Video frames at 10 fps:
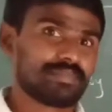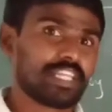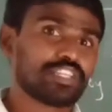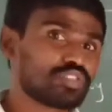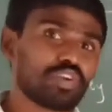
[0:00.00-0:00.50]

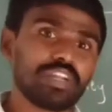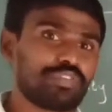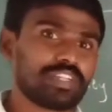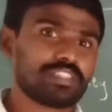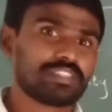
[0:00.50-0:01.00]
There is no
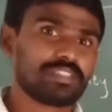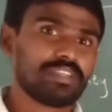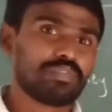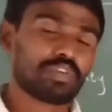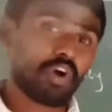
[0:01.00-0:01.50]
difference.
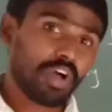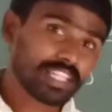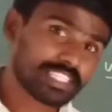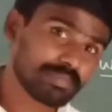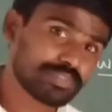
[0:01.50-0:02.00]
For
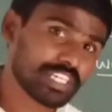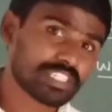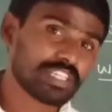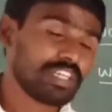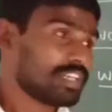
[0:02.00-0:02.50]
all the
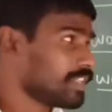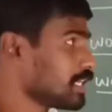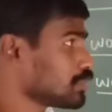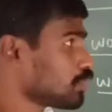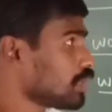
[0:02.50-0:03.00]
subjects,
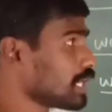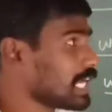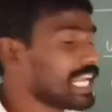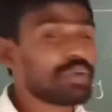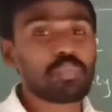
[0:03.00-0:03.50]
there is
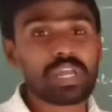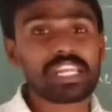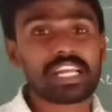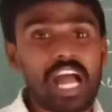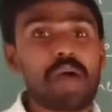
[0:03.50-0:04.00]
only
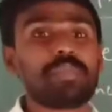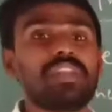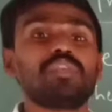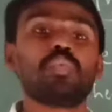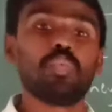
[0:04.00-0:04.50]
one
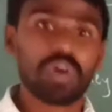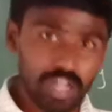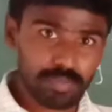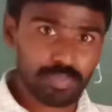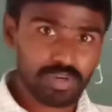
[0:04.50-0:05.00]
common
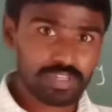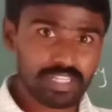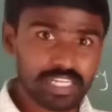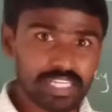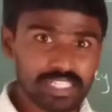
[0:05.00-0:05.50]
verb,
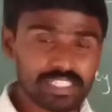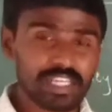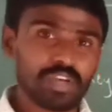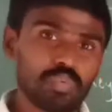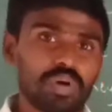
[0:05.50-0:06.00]
that is
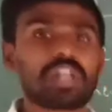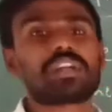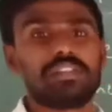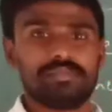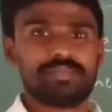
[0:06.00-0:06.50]

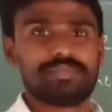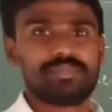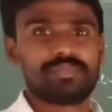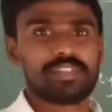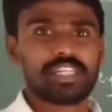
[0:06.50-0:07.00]
worked,
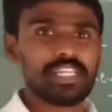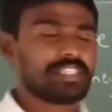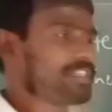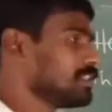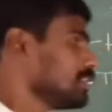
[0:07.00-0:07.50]

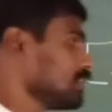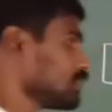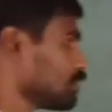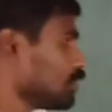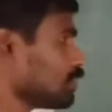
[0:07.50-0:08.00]
right?
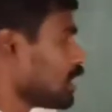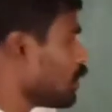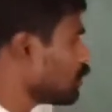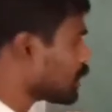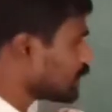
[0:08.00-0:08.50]
So
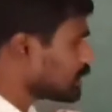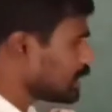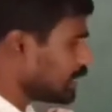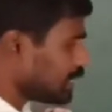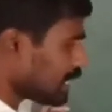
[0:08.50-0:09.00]
now look at
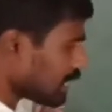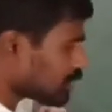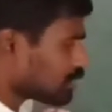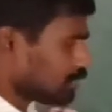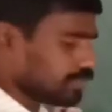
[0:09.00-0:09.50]
the
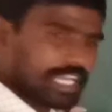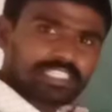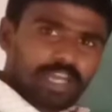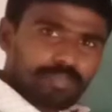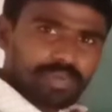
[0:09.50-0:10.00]
next
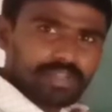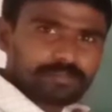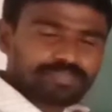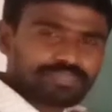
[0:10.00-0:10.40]
example.